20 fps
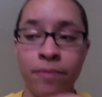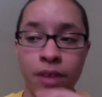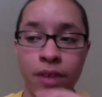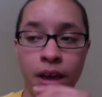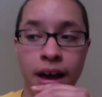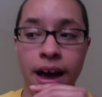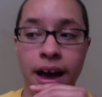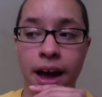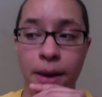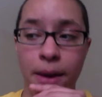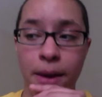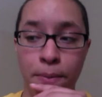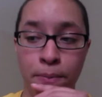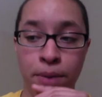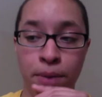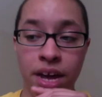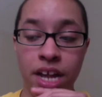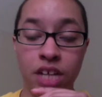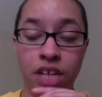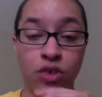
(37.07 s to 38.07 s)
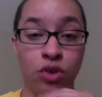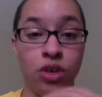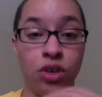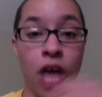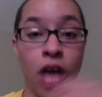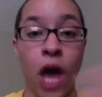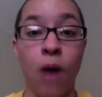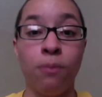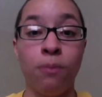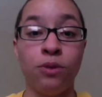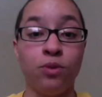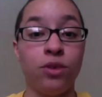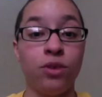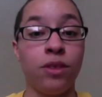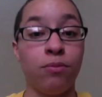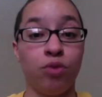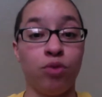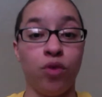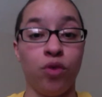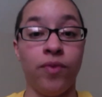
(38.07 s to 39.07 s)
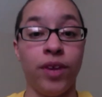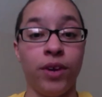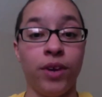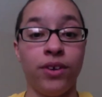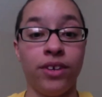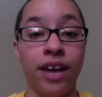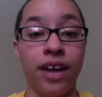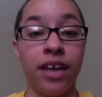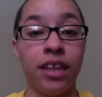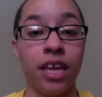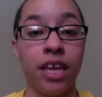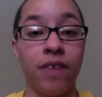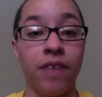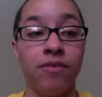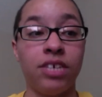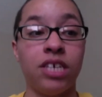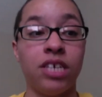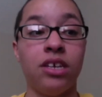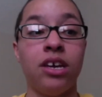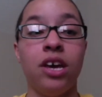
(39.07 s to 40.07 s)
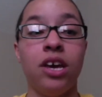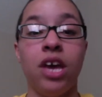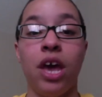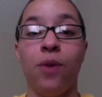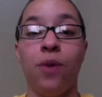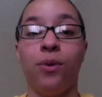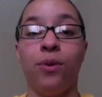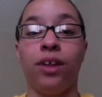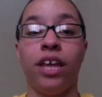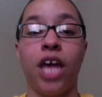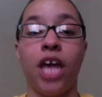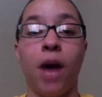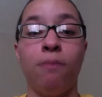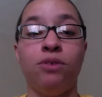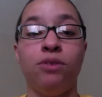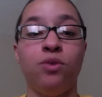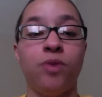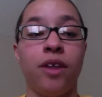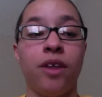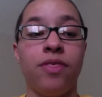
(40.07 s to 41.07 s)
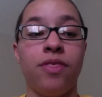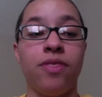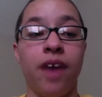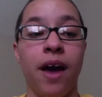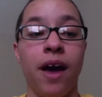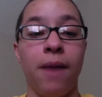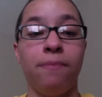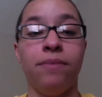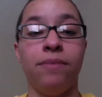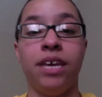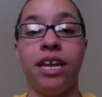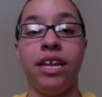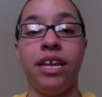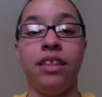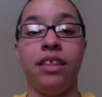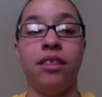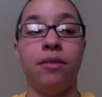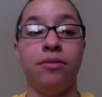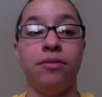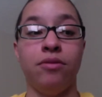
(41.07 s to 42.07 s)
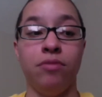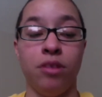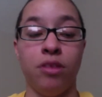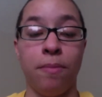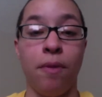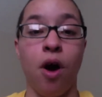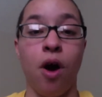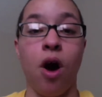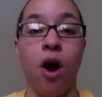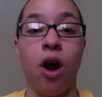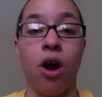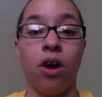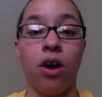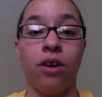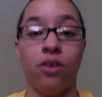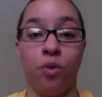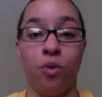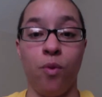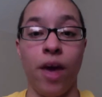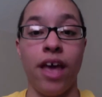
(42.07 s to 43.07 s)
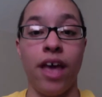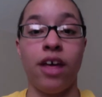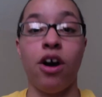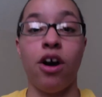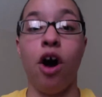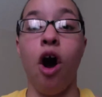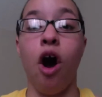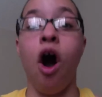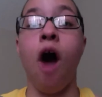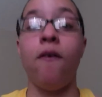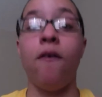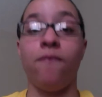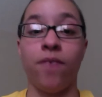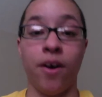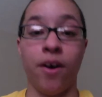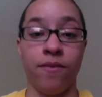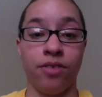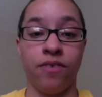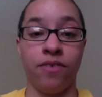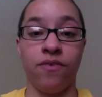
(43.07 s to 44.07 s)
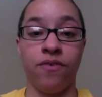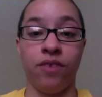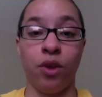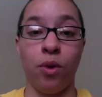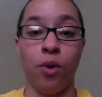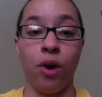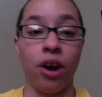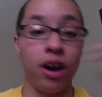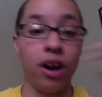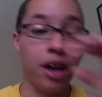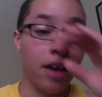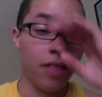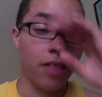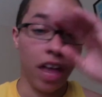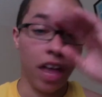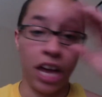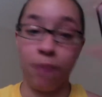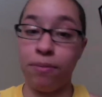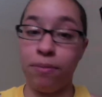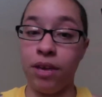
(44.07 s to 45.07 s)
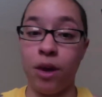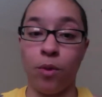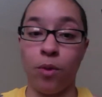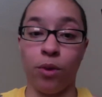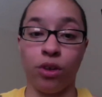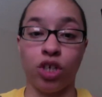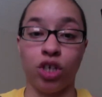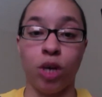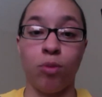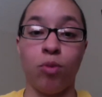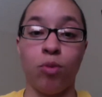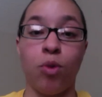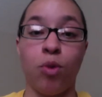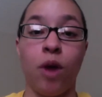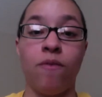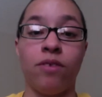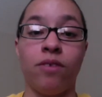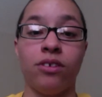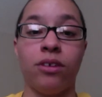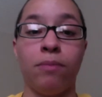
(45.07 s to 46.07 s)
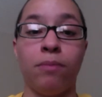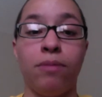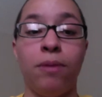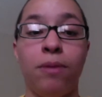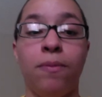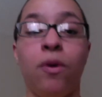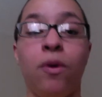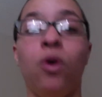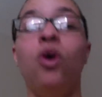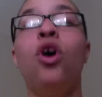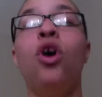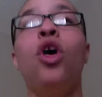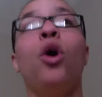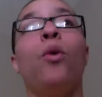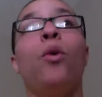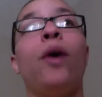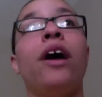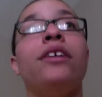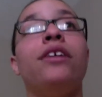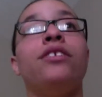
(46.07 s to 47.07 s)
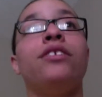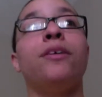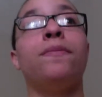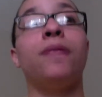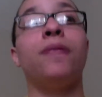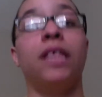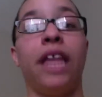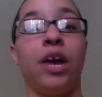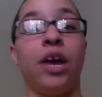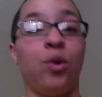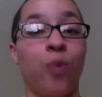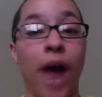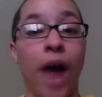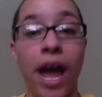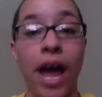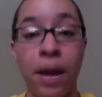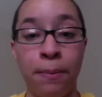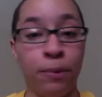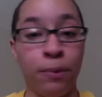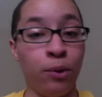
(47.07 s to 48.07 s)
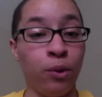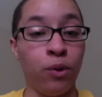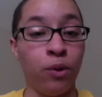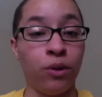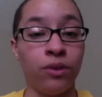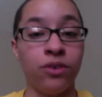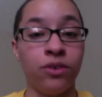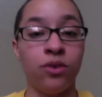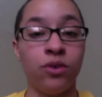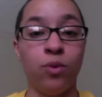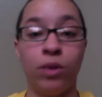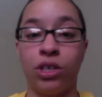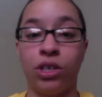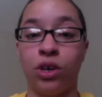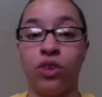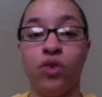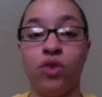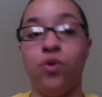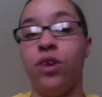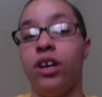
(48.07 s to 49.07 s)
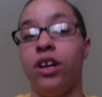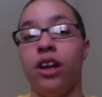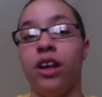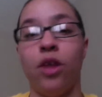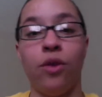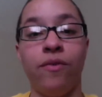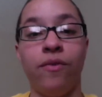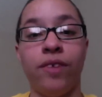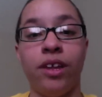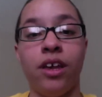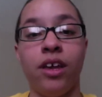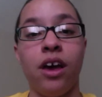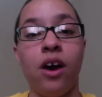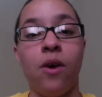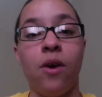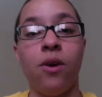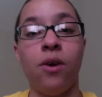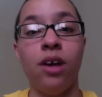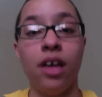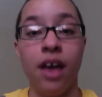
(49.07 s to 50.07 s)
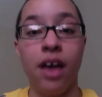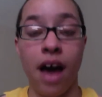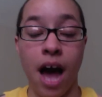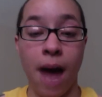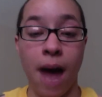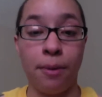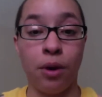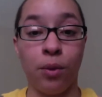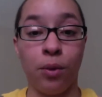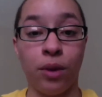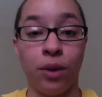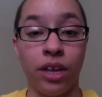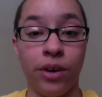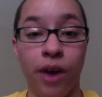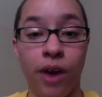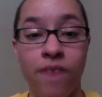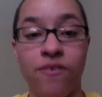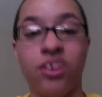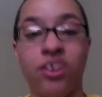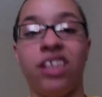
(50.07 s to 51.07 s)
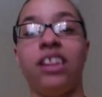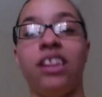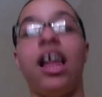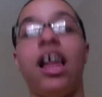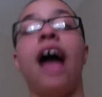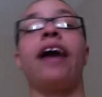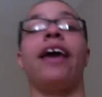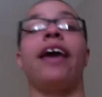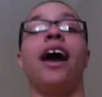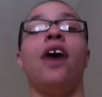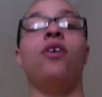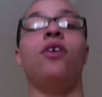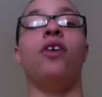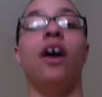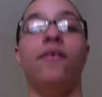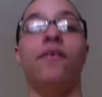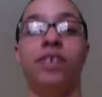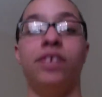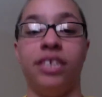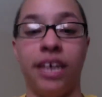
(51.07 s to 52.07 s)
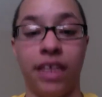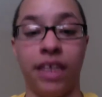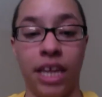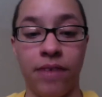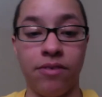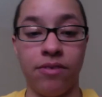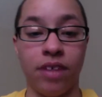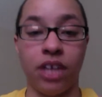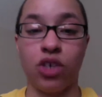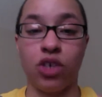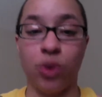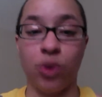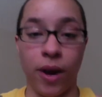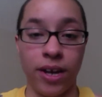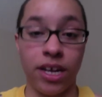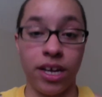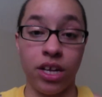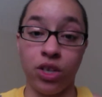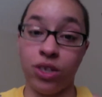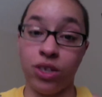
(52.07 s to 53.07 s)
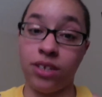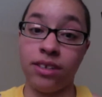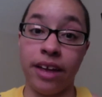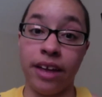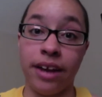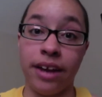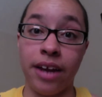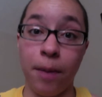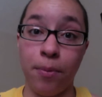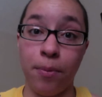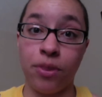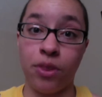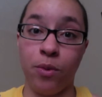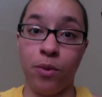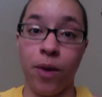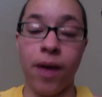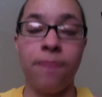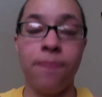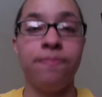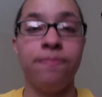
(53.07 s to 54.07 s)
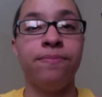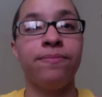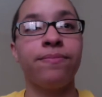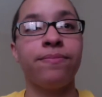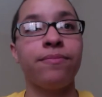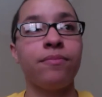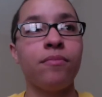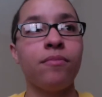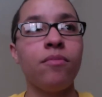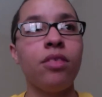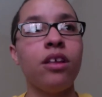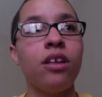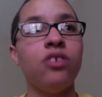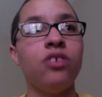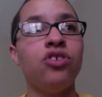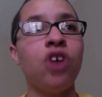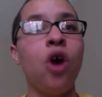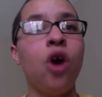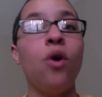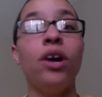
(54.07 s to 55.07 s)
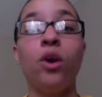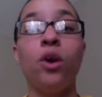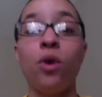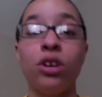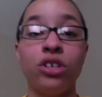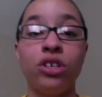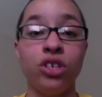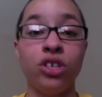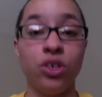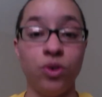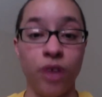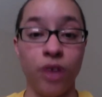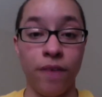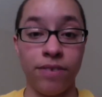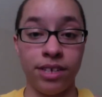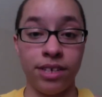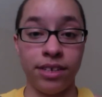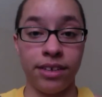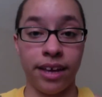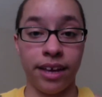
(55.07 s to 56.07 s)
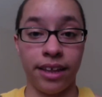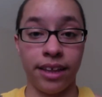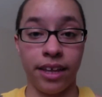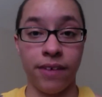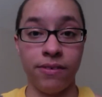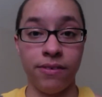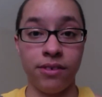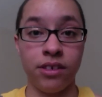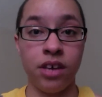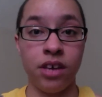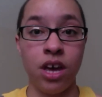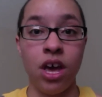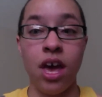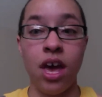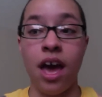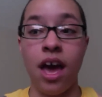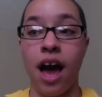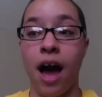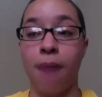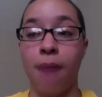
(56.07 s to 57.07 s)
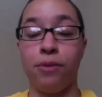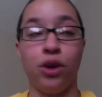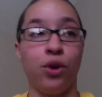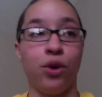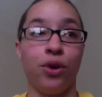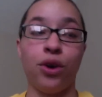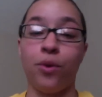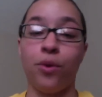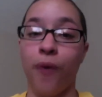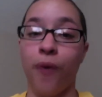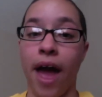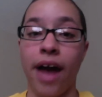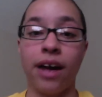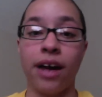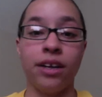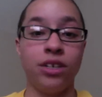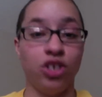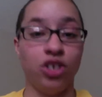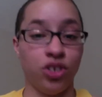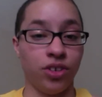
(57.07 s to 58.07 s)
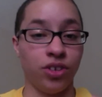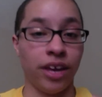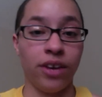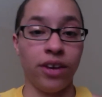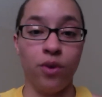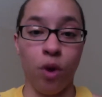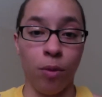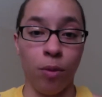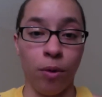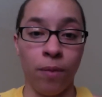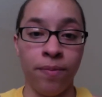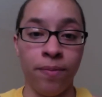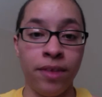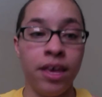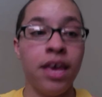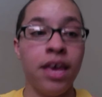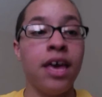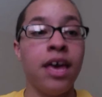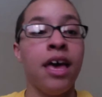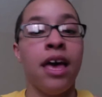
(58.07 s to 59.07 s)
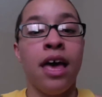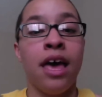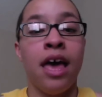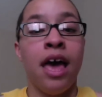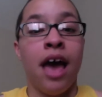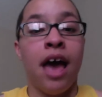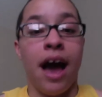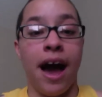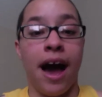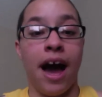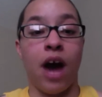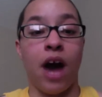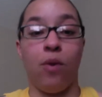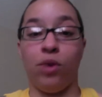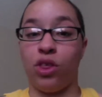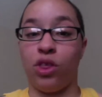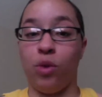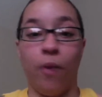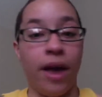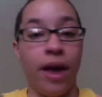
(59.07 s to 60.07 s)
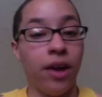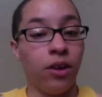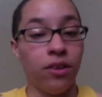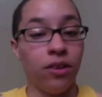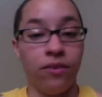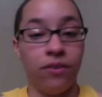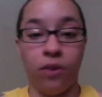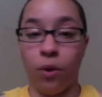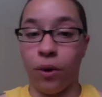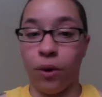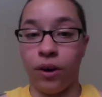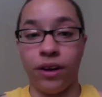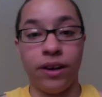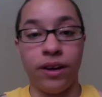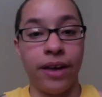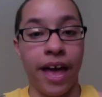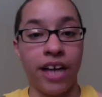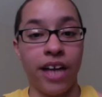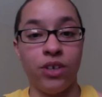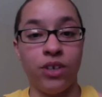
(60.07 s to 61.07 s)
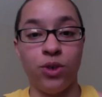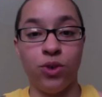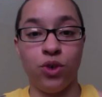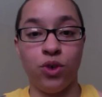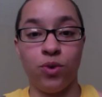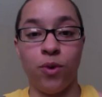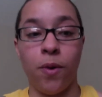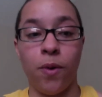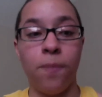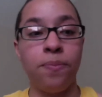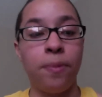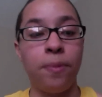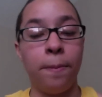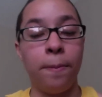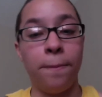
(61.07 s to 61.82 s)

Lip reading: But it helps with improving your deadlift. It really helps with getting the bar or the weight off of the floor. That can be a real trouble point for some people. Whereas something like rack pulls, which I'll do in another video, are really great for the lockout of a deadlift, like trying to get you to stand up with the weight. So in order to do deficit deadlifts, you're in a rack, just like normal, with the weight on the floor, as usual.